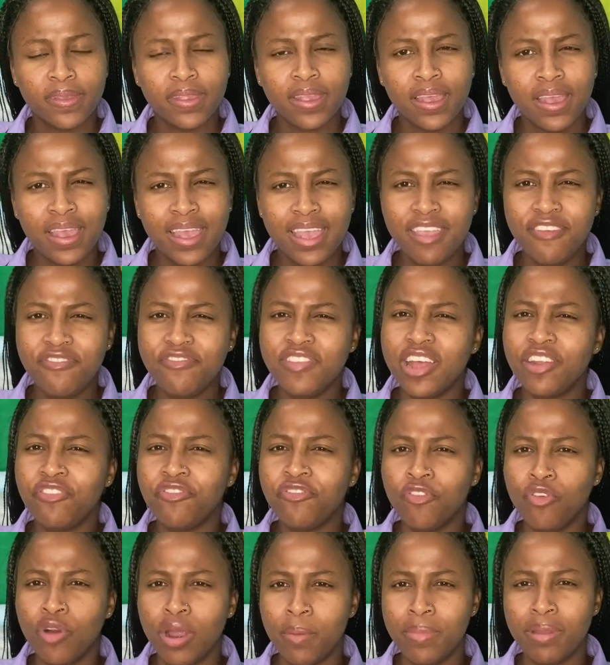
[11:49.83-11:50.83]
If not
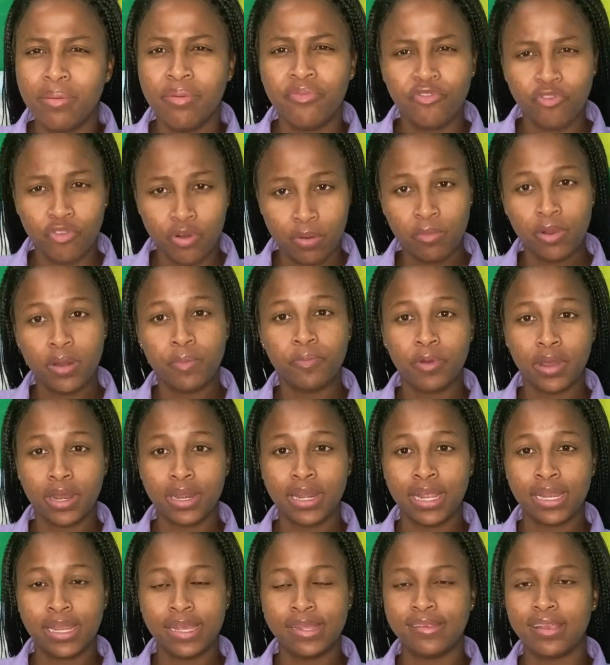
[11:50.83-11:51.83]
4, maybe 4 months
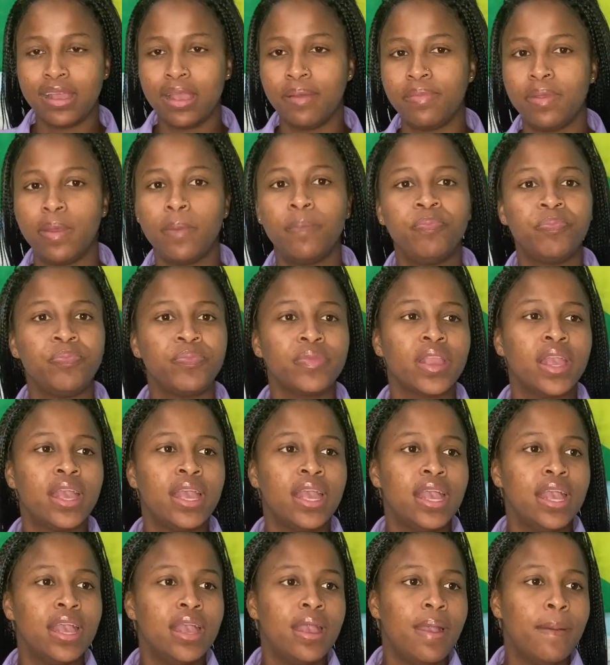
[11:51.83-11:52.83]
pregnant in time then.
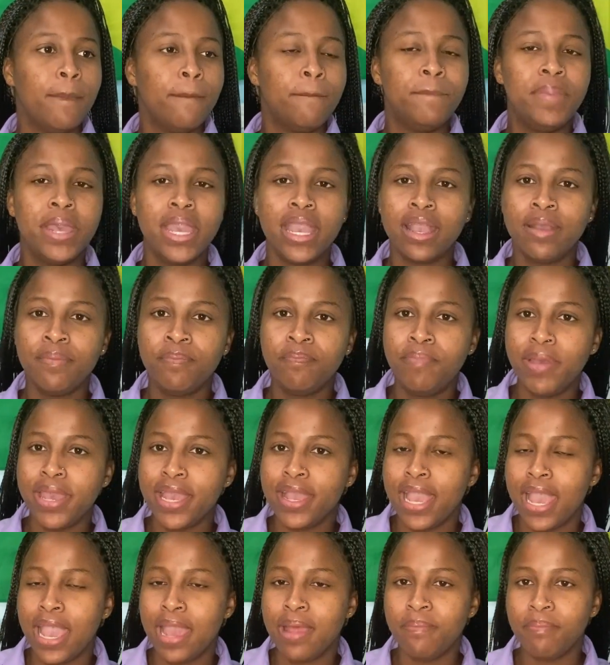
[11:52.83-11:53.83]
Big
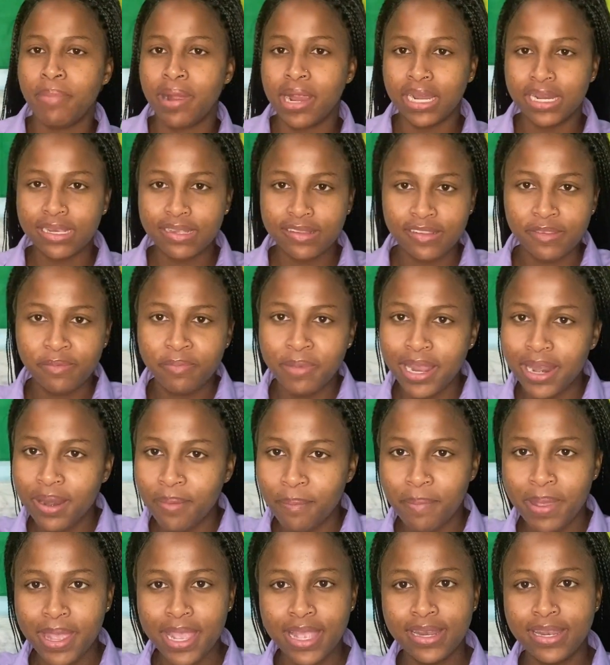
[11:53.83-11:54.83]
embarrassment,
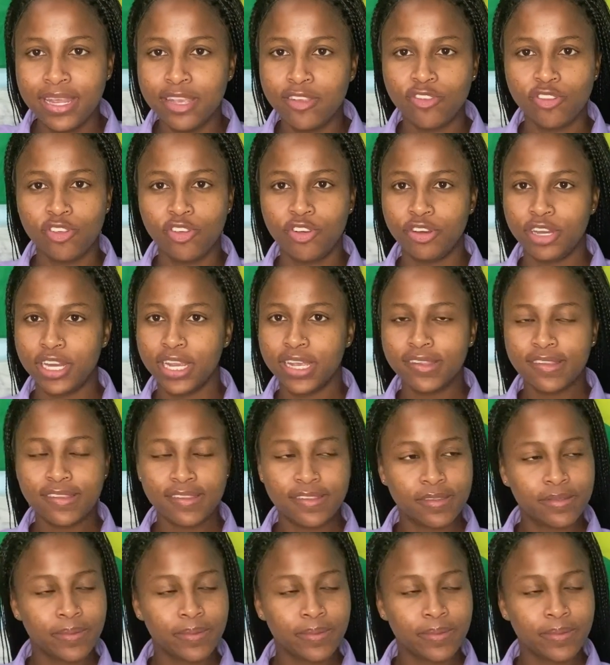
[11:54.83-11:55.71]
big disgrace.